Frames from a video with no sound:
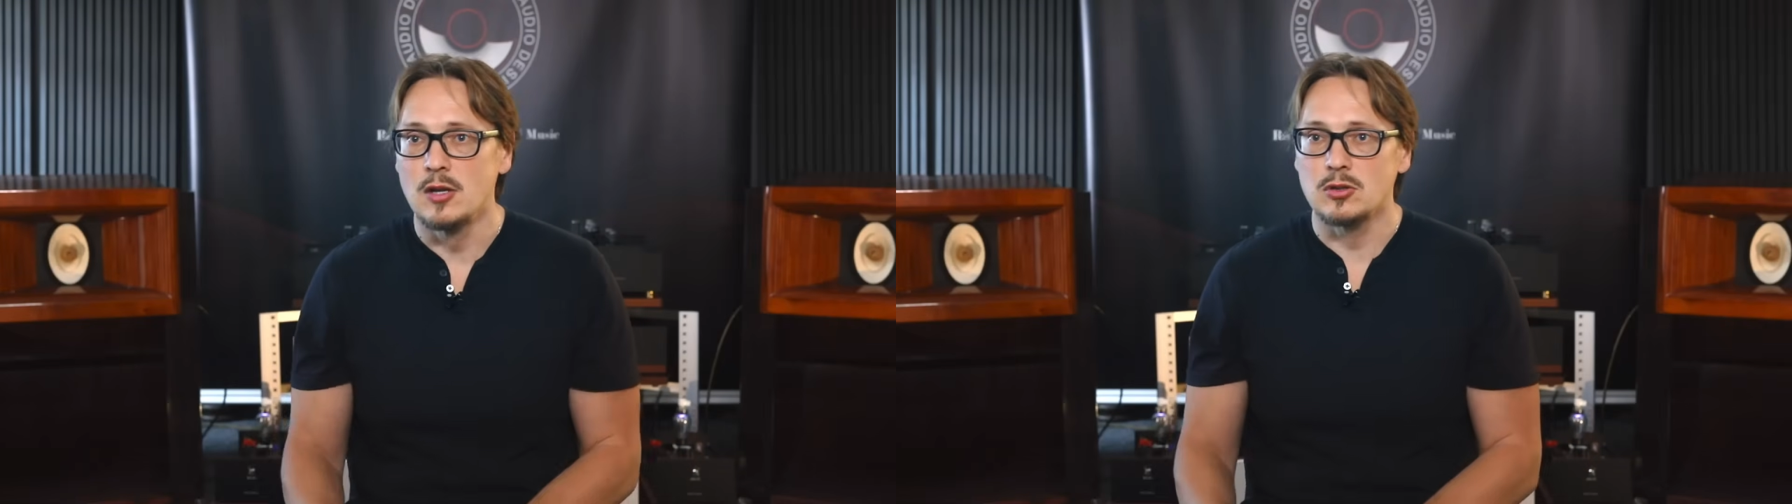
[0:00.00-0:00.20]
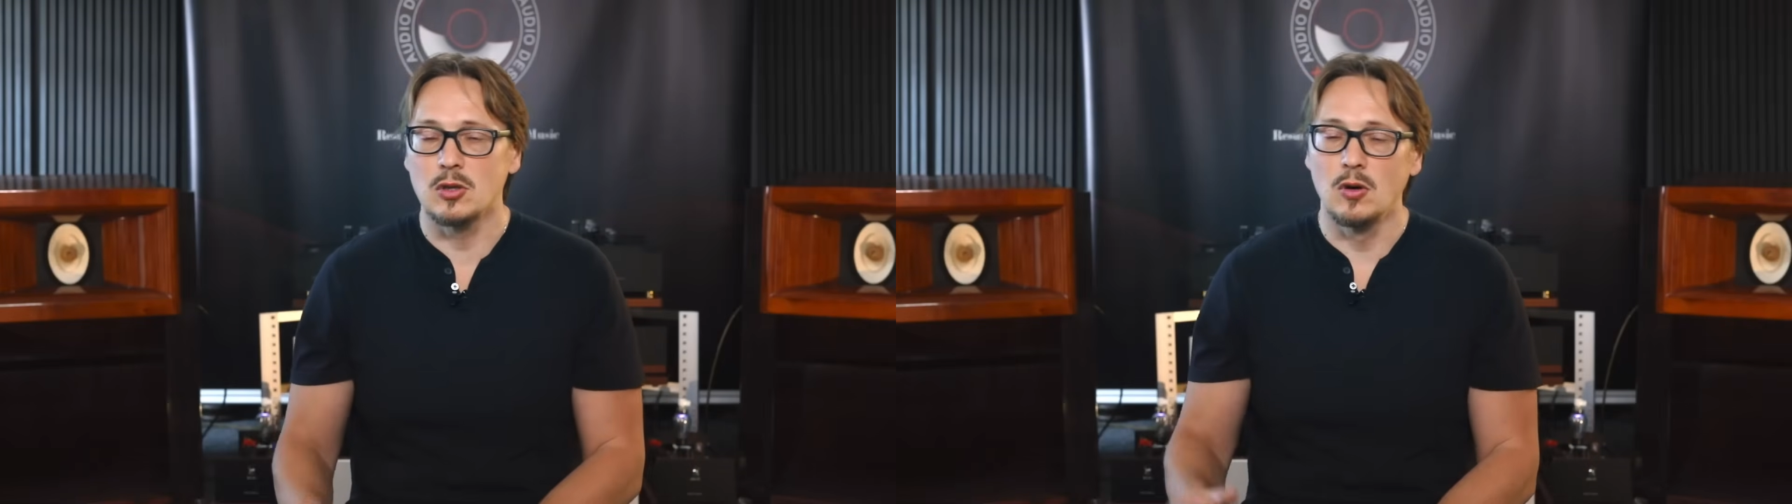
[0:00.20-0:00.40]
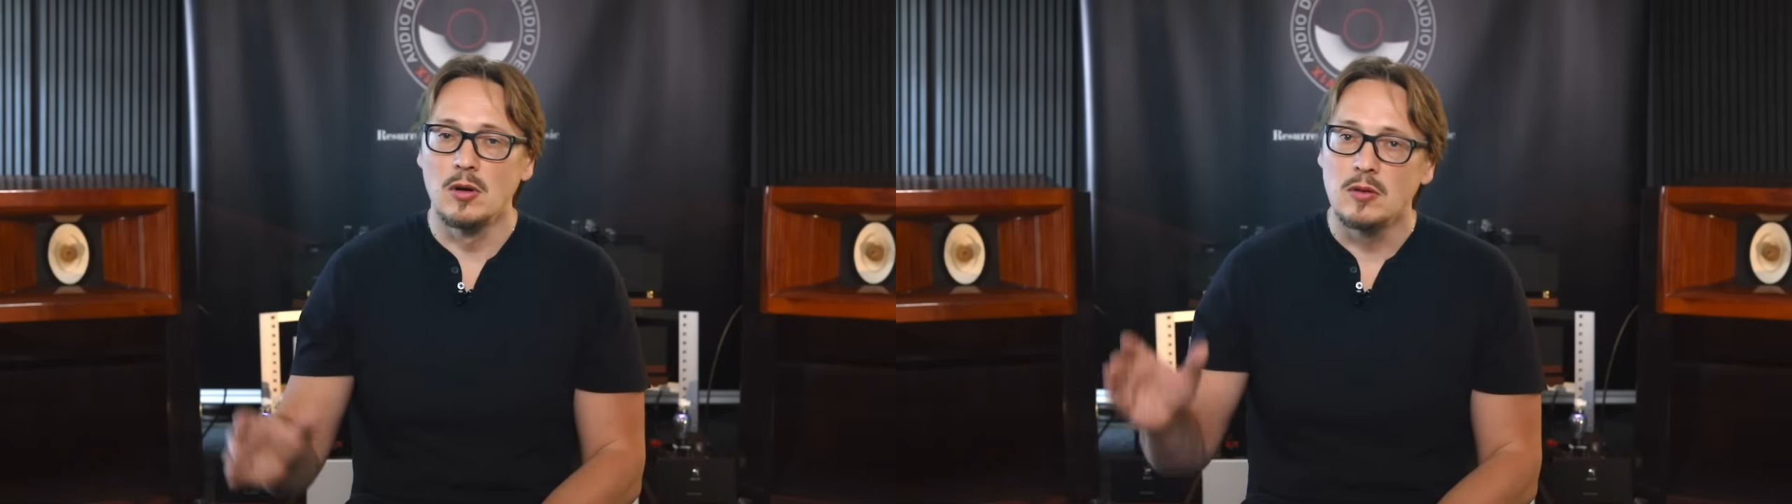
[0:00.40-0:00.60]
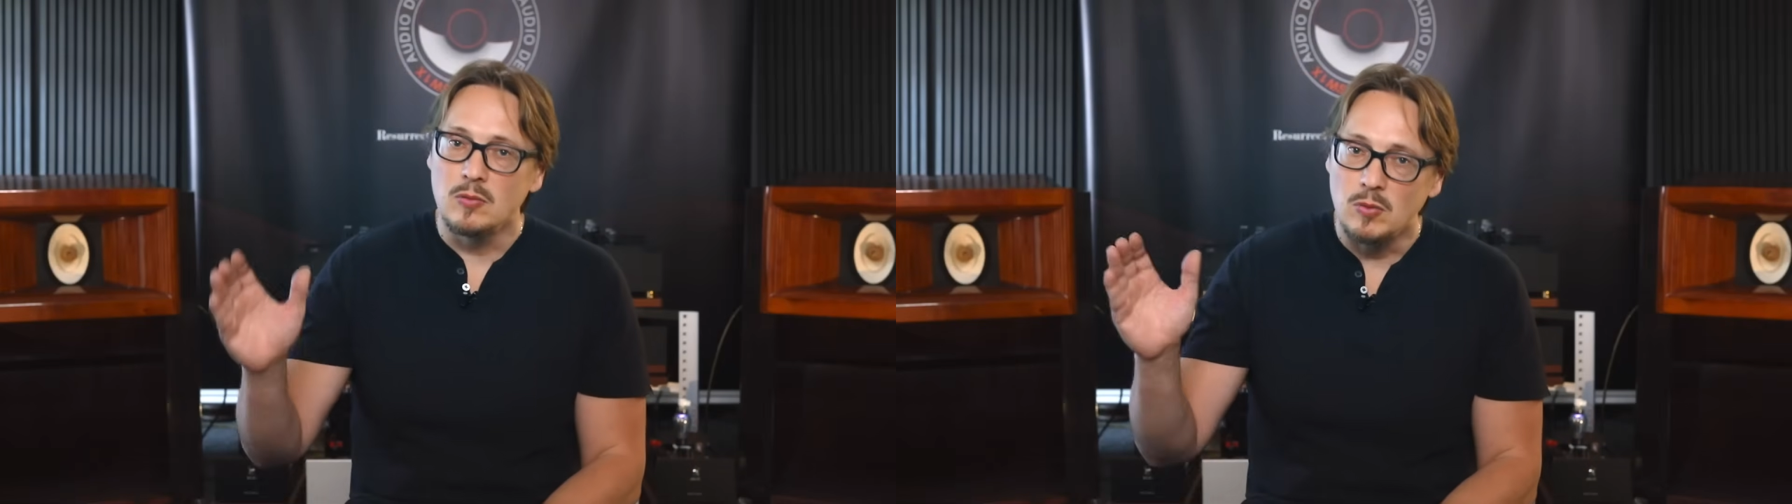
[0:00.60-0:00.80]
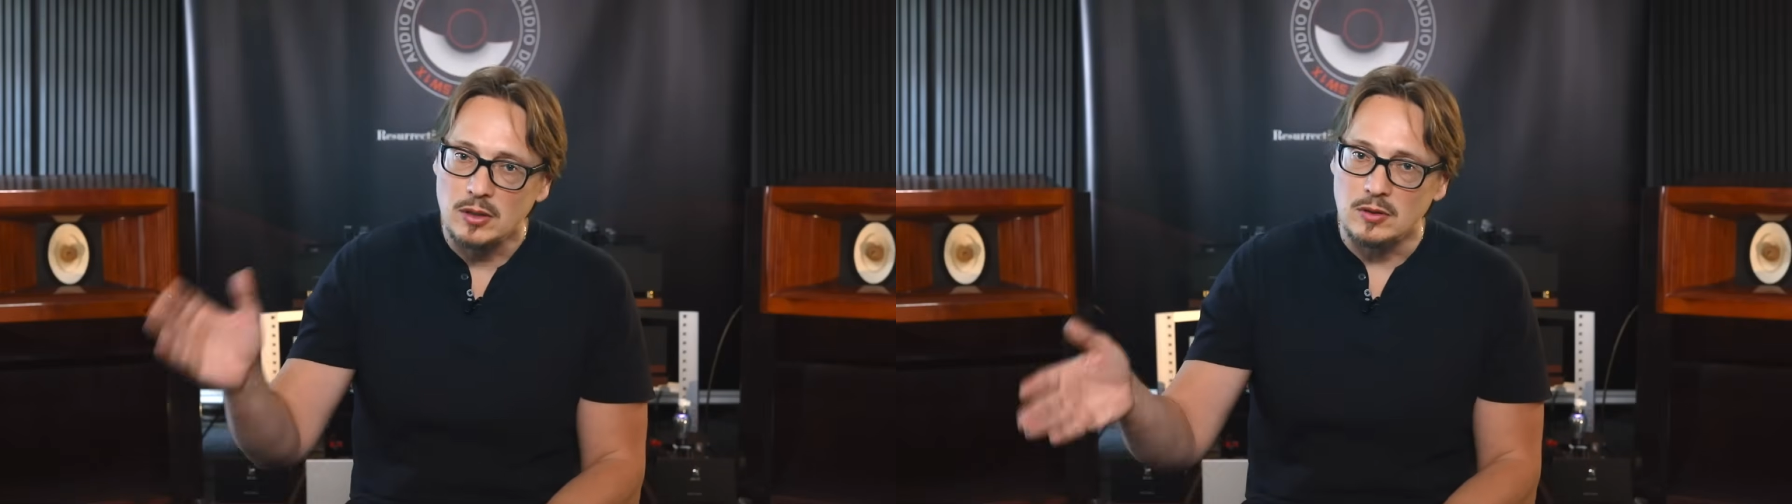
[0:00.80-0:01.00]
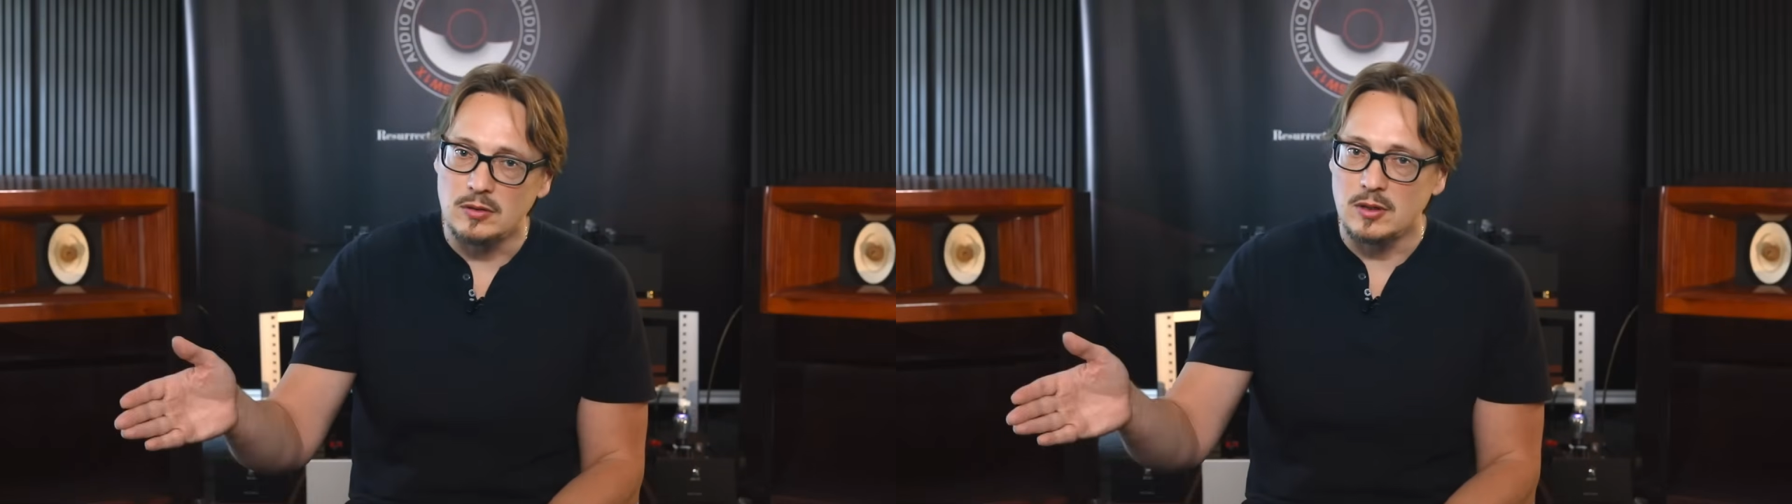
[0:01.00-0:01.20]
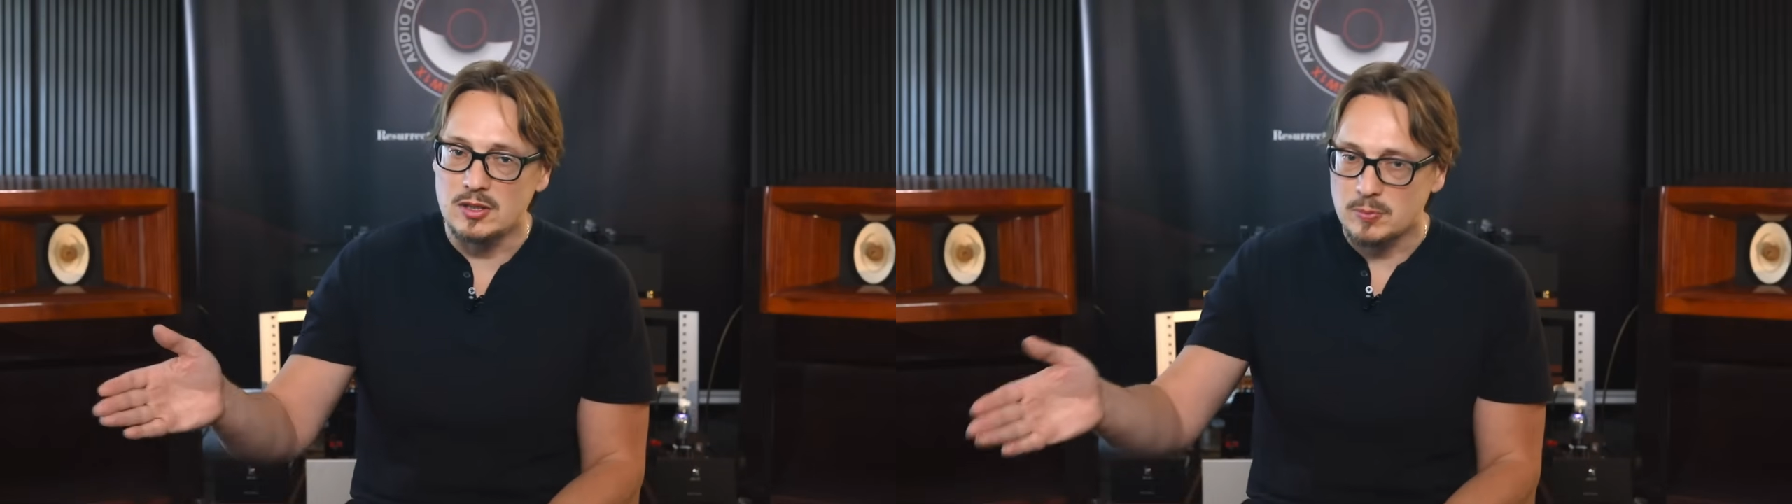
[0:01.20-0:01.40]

So, well, it's